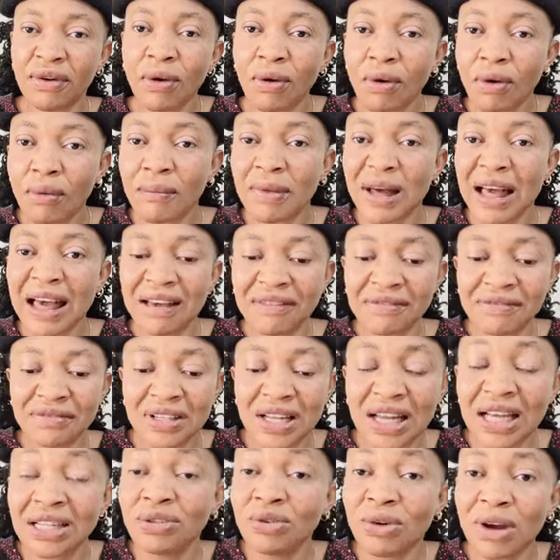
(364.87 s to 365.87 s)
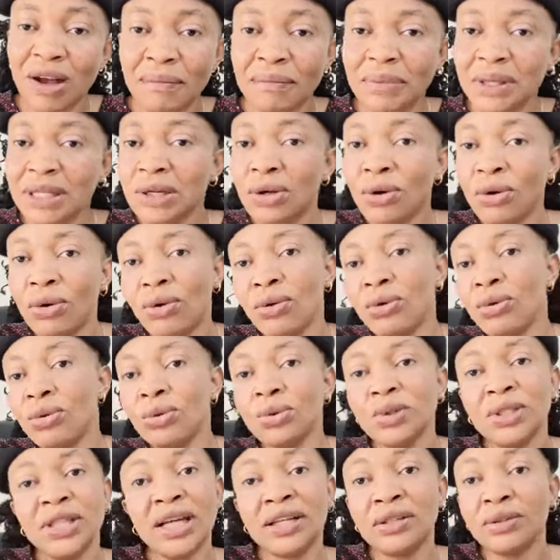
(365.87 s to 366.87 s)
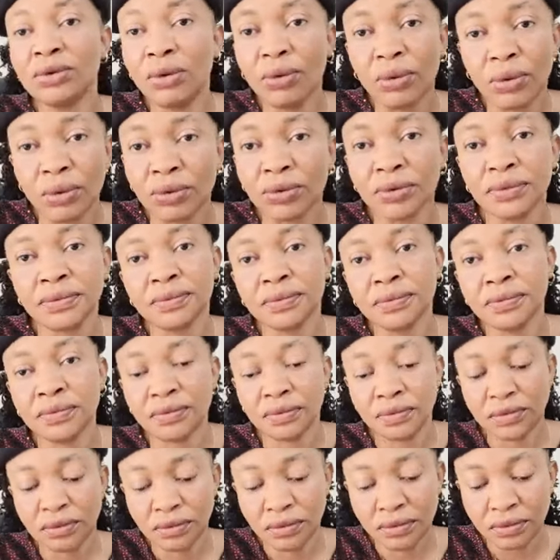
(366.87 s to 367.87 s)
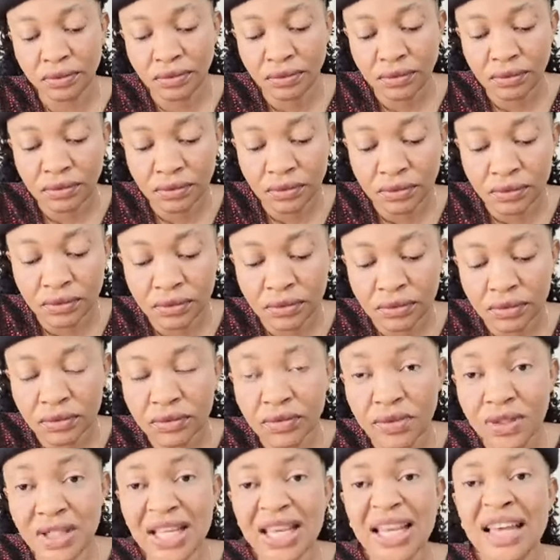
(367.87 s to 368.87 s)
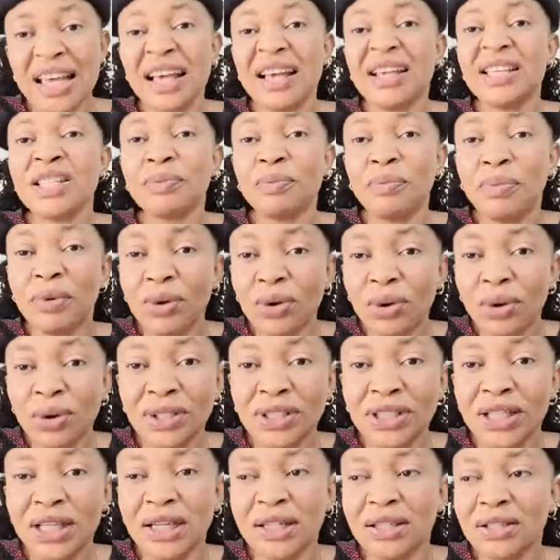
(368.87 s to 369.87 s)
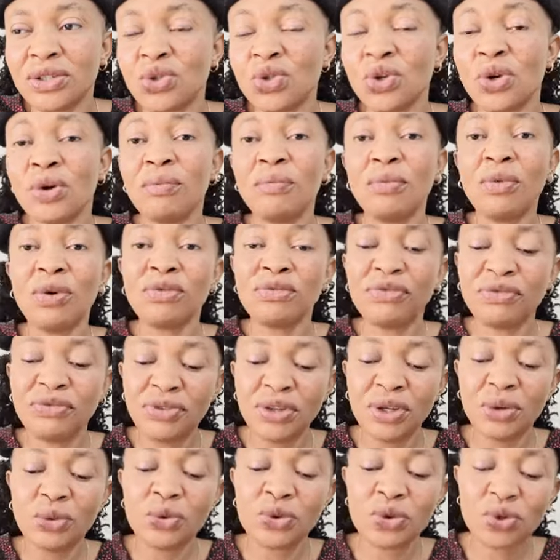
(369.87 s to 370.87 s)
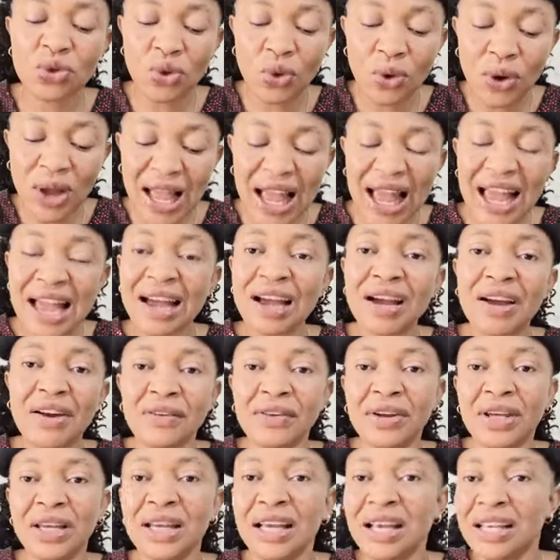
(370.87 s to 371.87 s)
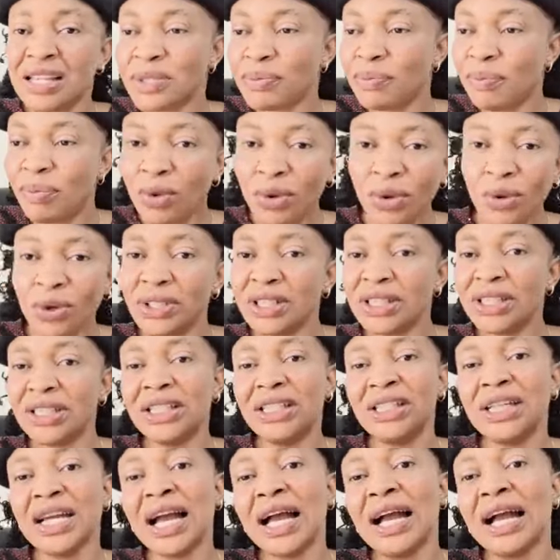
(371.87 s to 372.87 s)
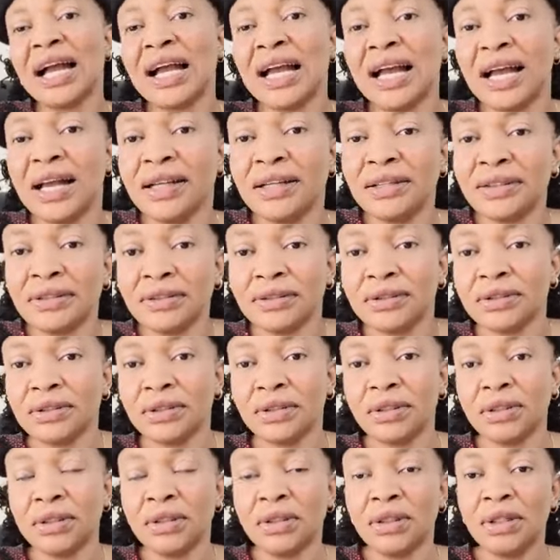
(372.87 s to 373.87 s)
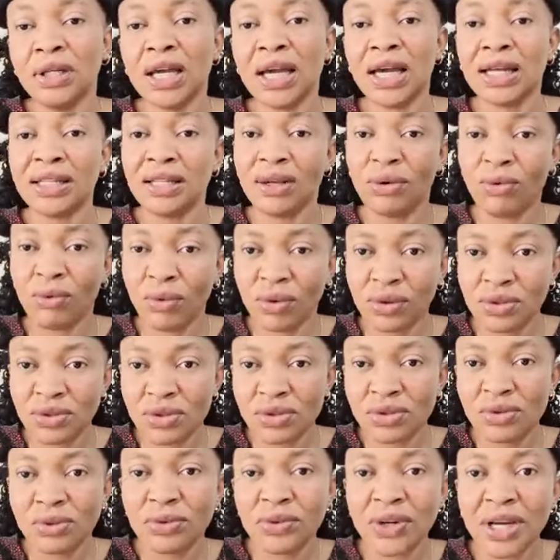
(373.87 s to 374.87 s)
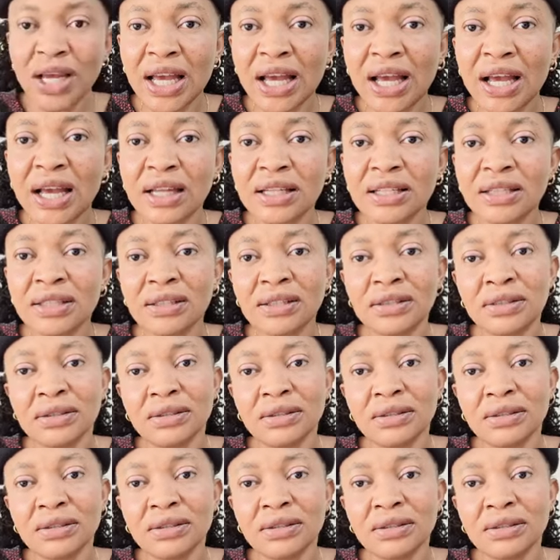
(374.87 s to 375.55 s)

form after you have been concluded on. They exploded. Someone feels so angry, exploding in anger and they want you to react,